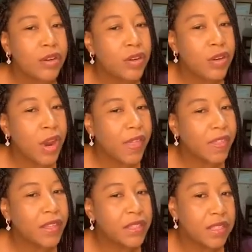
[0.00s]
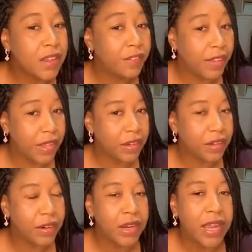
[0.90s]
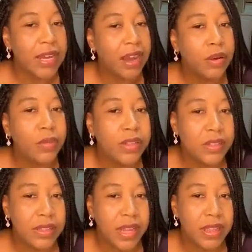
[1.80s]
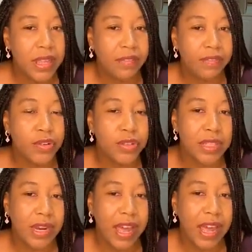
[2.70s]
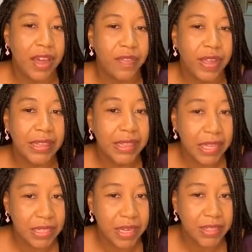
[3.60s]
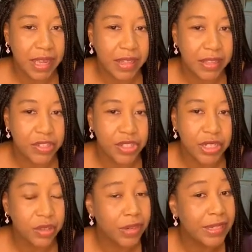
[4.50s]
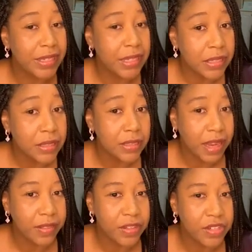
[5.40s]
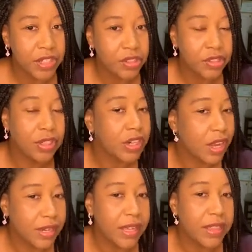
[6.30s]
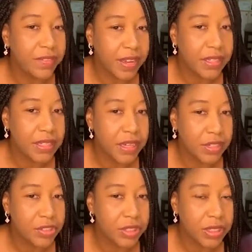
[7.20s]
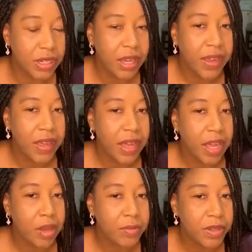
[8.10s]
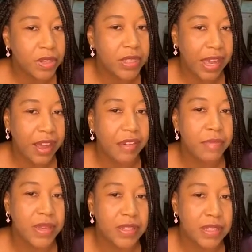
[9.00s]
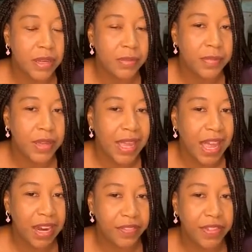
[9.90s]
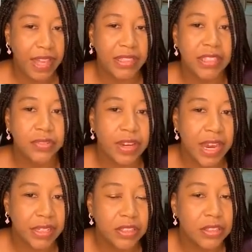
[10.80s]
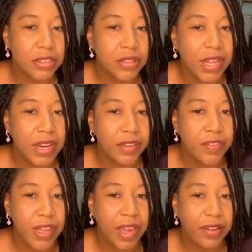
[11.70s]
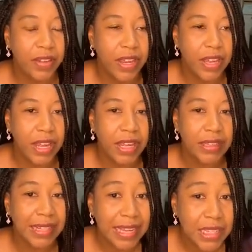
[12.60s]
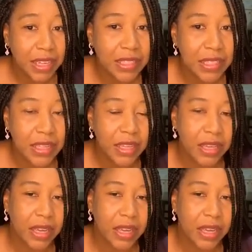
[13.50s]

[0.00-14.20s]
Nothing severe. Now, I will say that folks that have a latex allergy or a yeast allergy should not get the vaccination because there have been some anaphylactic reactions to that. If you have a latex